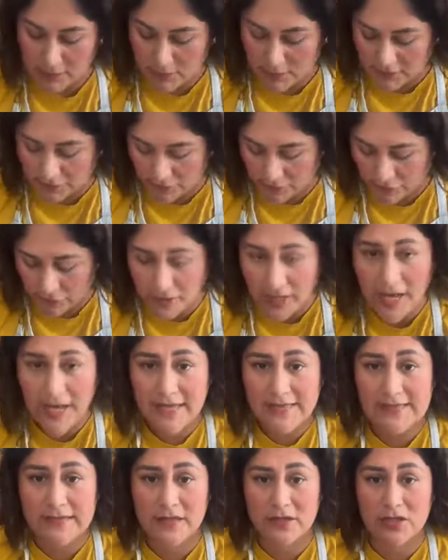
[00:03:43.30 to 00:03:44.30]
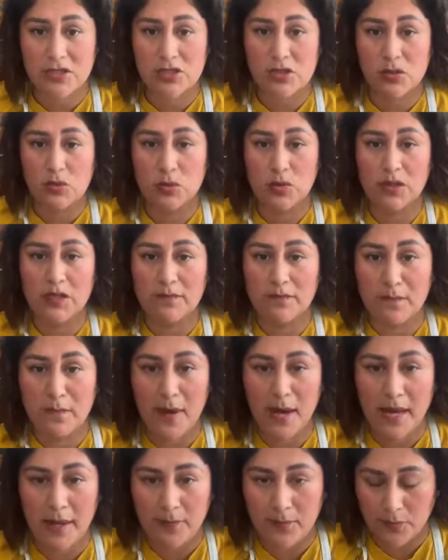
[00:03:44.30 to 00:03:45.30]
And before I start doing
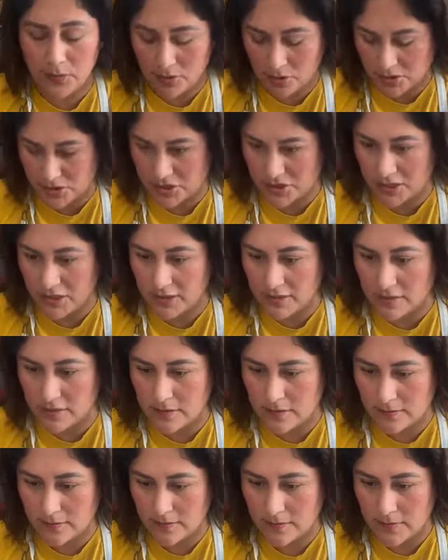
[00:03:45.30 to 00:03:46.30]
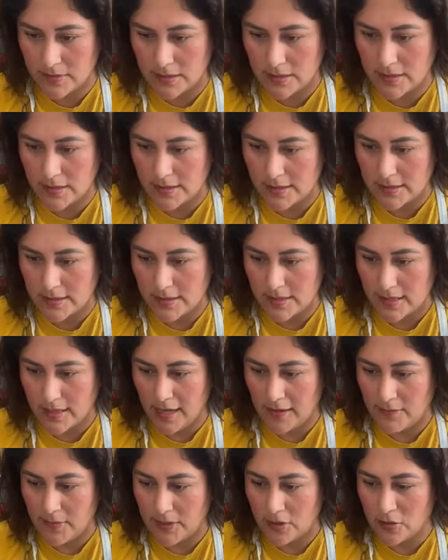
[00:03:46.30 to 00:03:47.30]
my project,
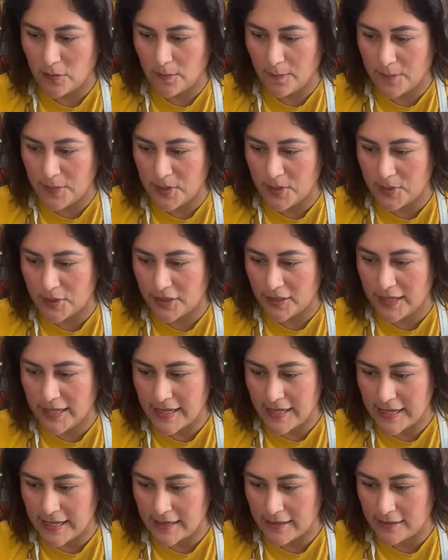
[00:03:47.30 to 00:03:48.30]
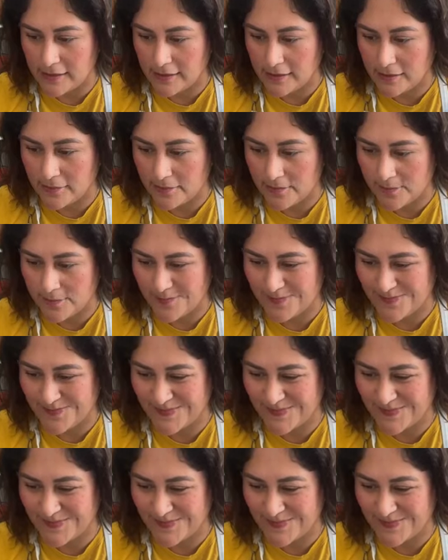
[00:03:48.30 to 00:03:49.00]
I have my computer here.